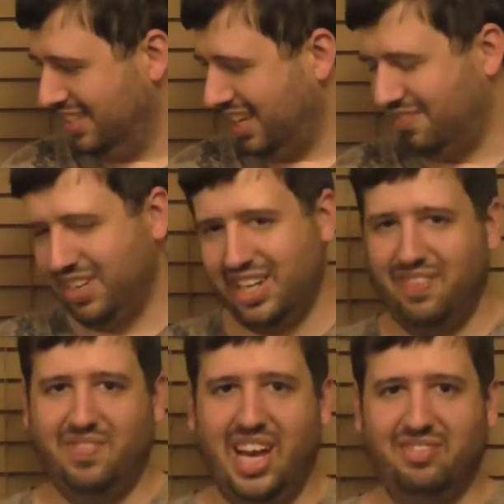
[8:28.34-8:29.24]
Yeah, it
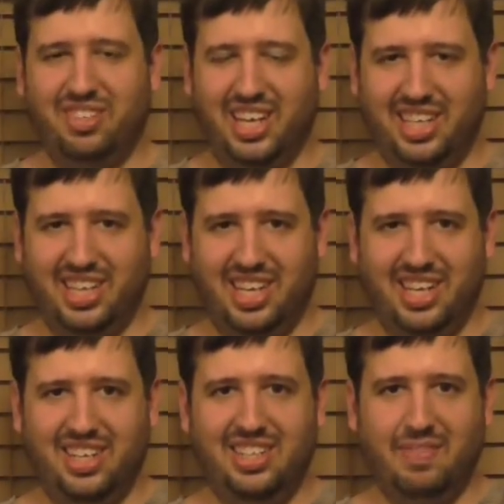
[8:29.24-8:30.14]
ain't bad for like
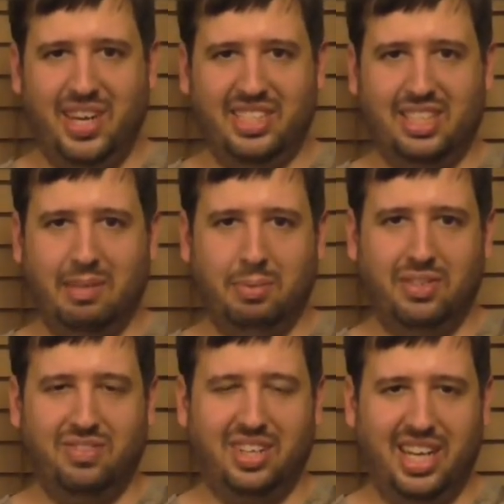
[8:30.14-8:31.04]
uh, domestically for,
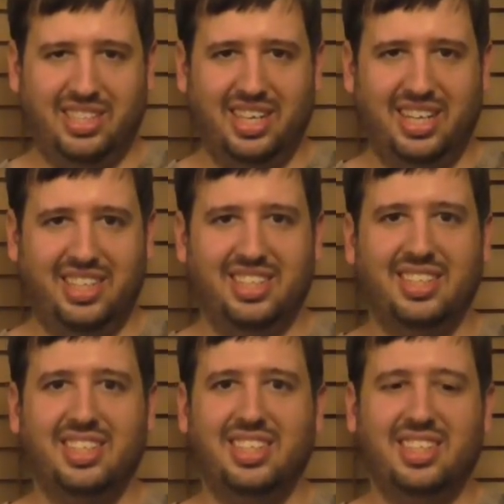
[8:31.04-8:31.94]
for like say.
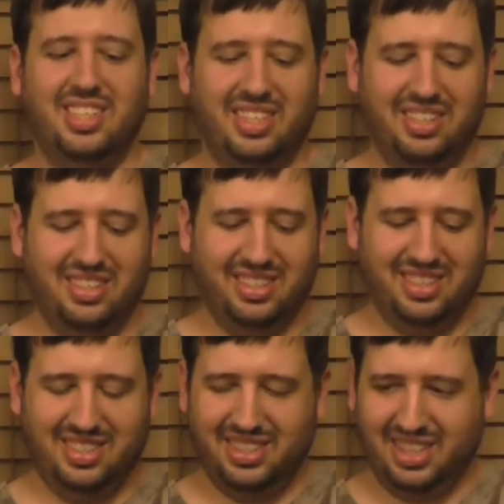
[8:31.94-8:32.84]

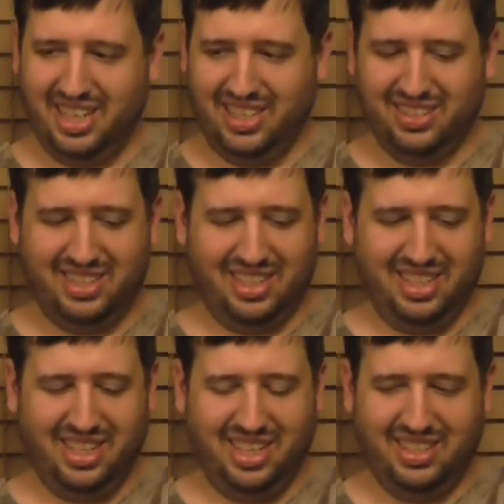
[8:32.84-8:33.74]
And
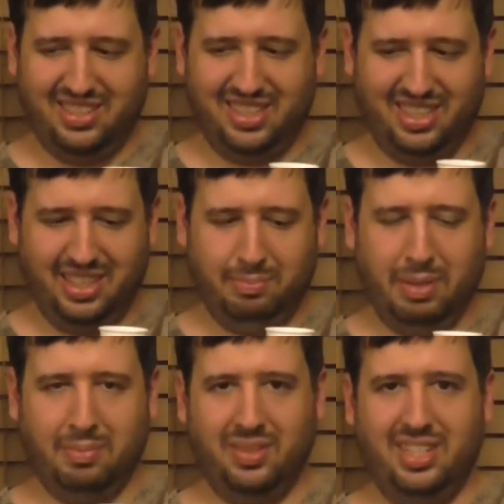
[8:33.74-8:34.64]
interestingly, and interestingly, it's
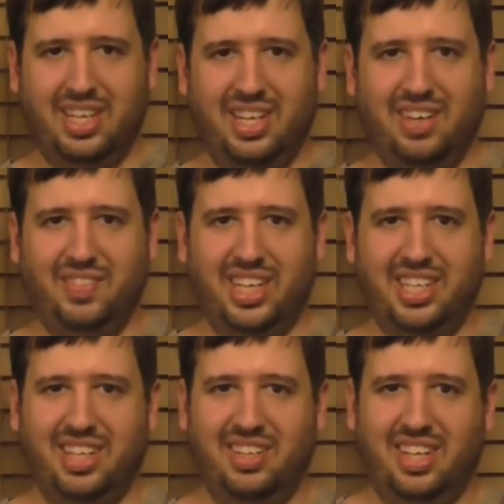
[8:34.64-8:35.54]
people in uh, my
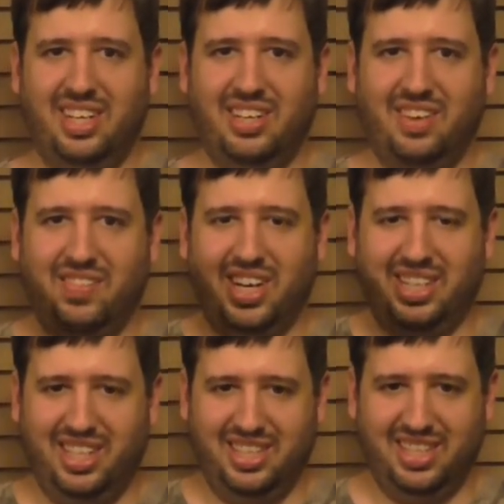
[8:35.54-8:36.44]
in, in here in
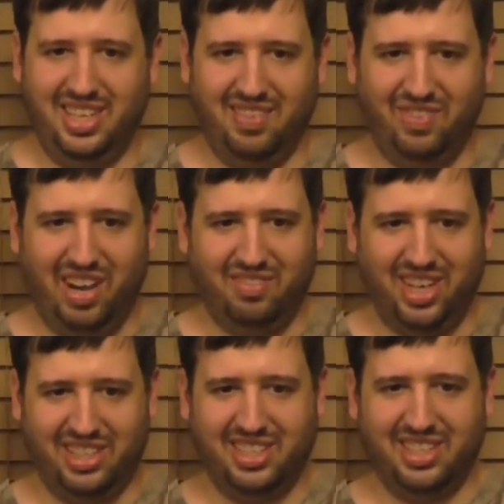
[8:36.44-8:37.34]
America that uh, buy
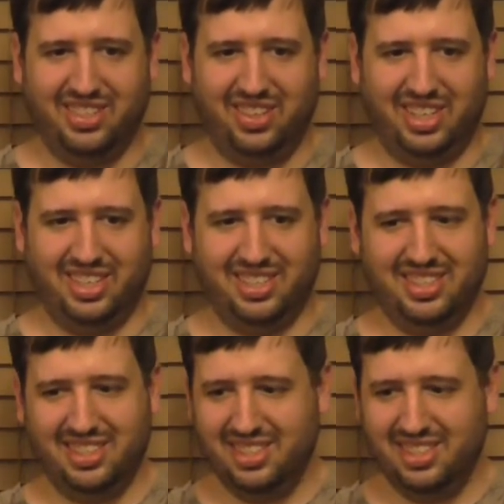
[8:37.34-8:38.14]
vodka and drink it.